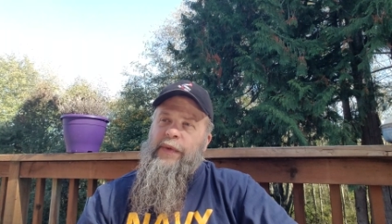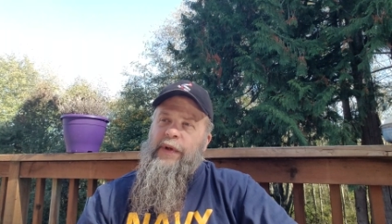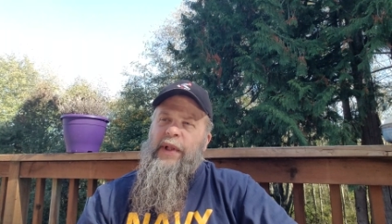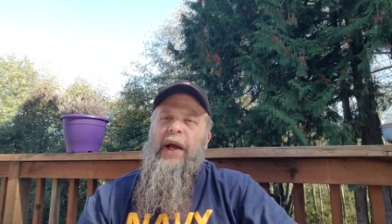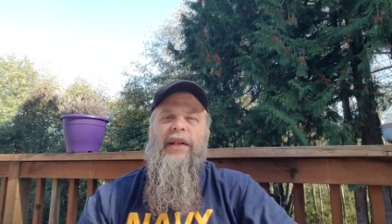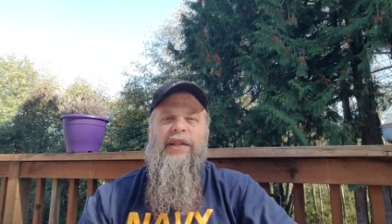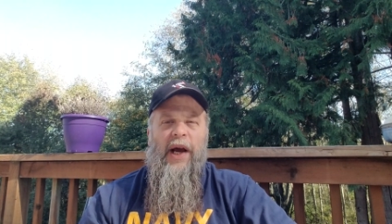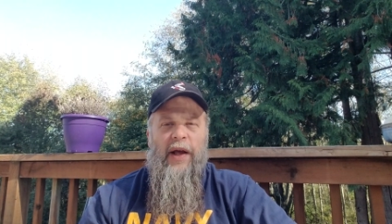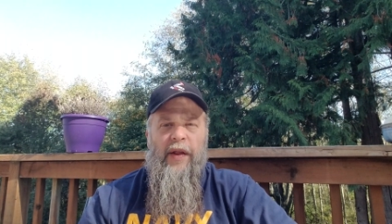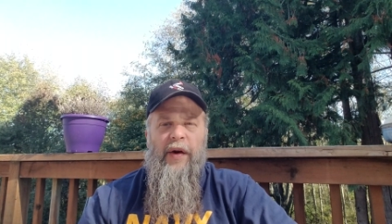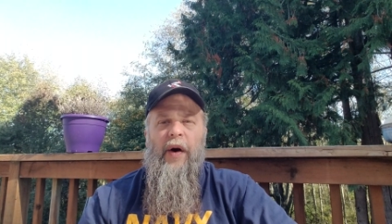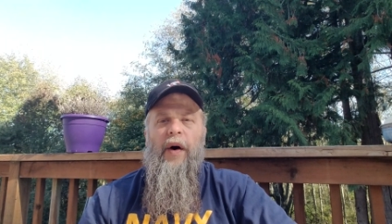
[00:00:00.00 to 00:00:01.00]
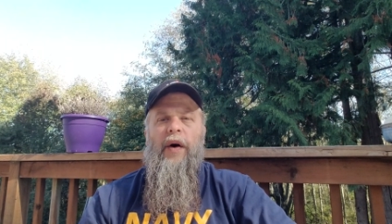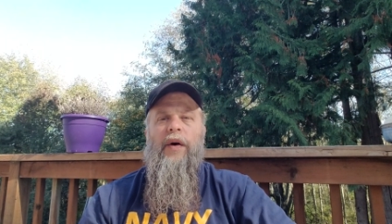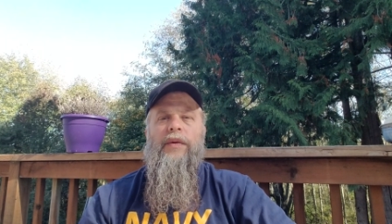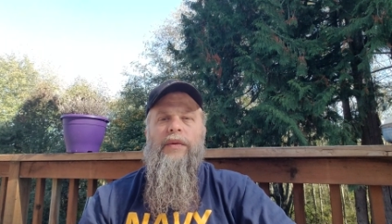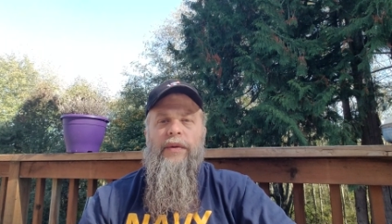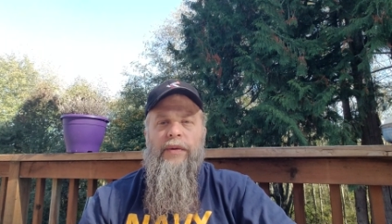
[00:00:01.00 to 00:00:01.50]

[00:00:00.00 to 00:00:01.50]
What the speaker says: like Tylenol,